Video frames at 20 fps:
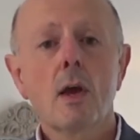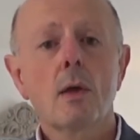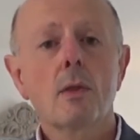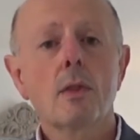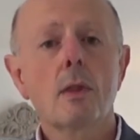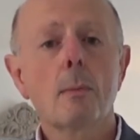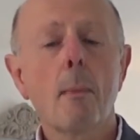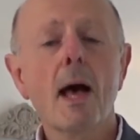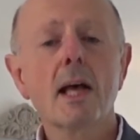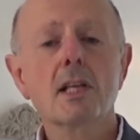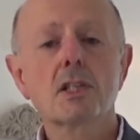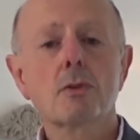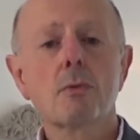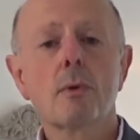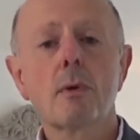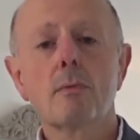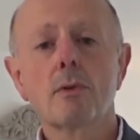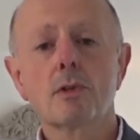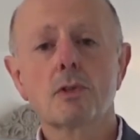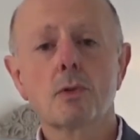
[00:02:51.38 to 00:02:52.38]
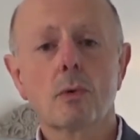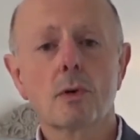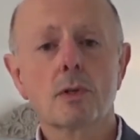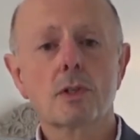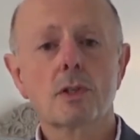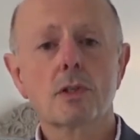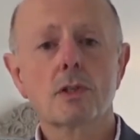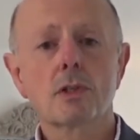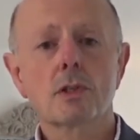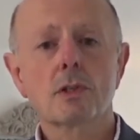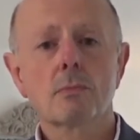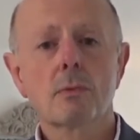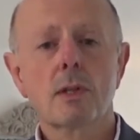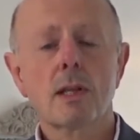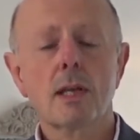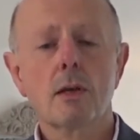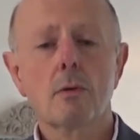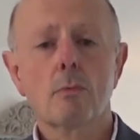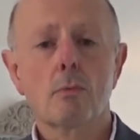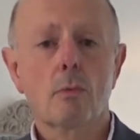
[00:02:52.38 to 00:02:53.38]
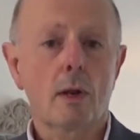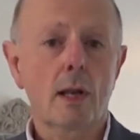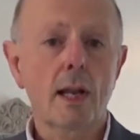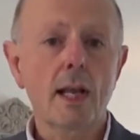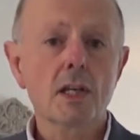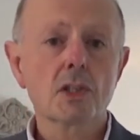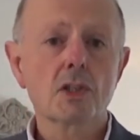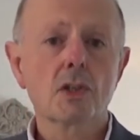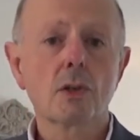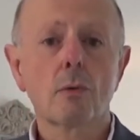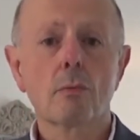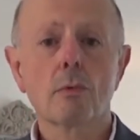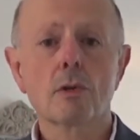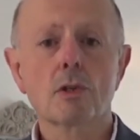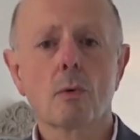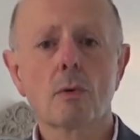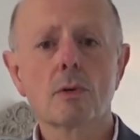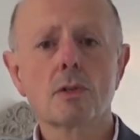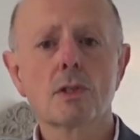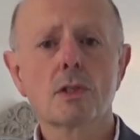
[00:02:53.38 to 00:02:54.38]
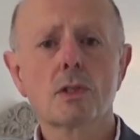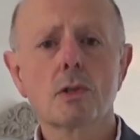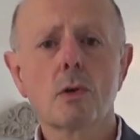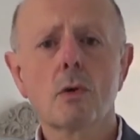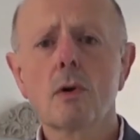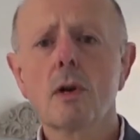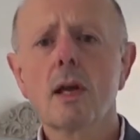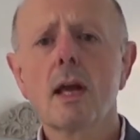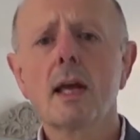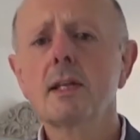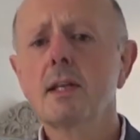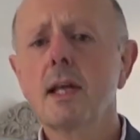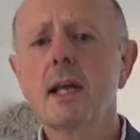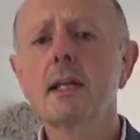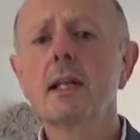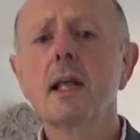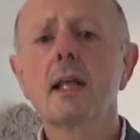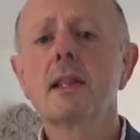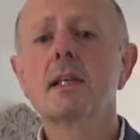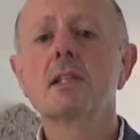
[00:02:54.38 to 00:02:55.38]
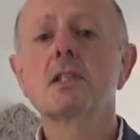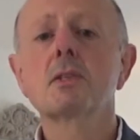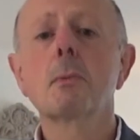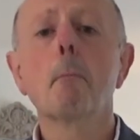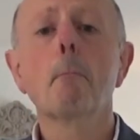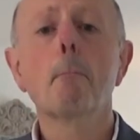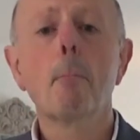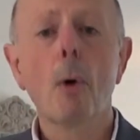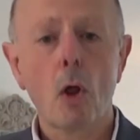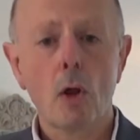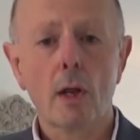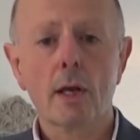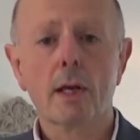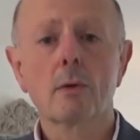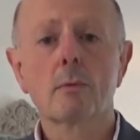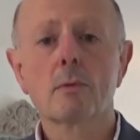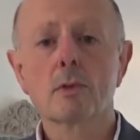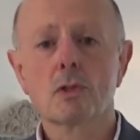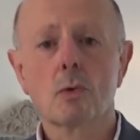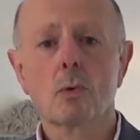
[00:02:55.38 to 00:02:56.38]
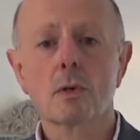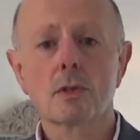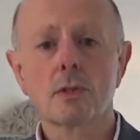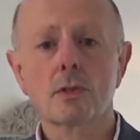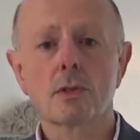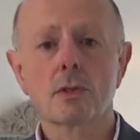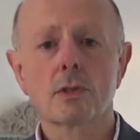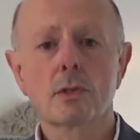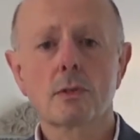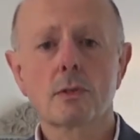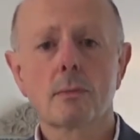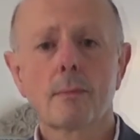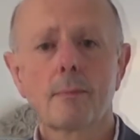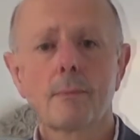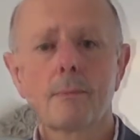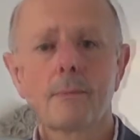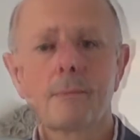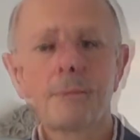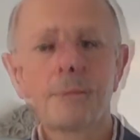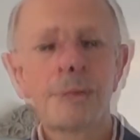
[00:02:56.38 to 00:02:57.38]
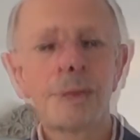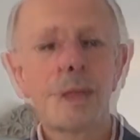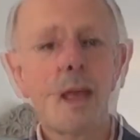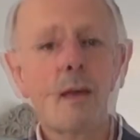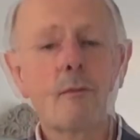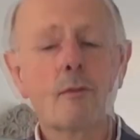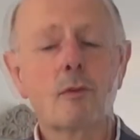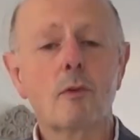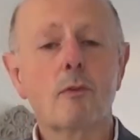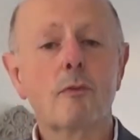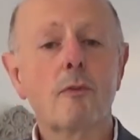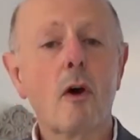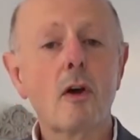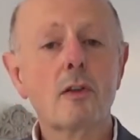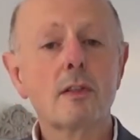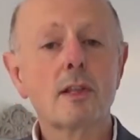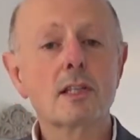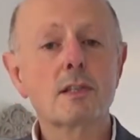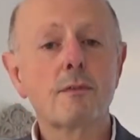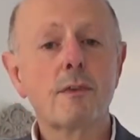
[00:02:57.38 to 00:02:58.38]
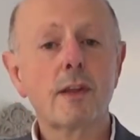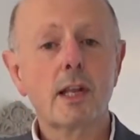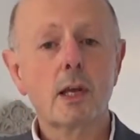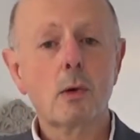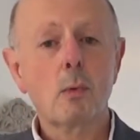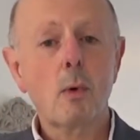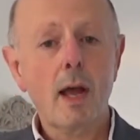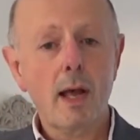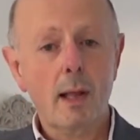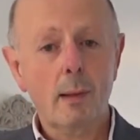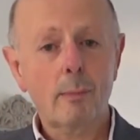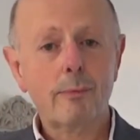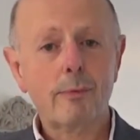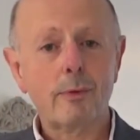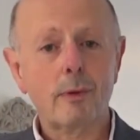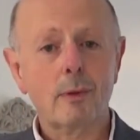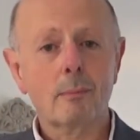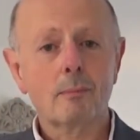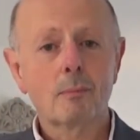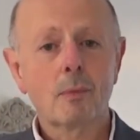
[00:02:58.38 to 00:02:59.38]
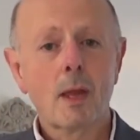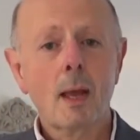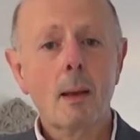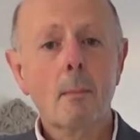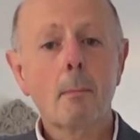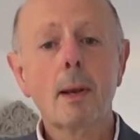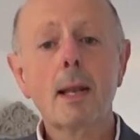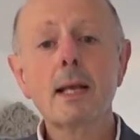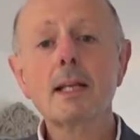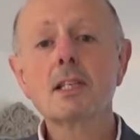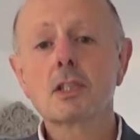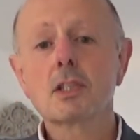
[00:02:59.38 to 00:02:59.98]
the mastery resources, the relational resources, or indeed the symbolic resources. If you found this video helpful, please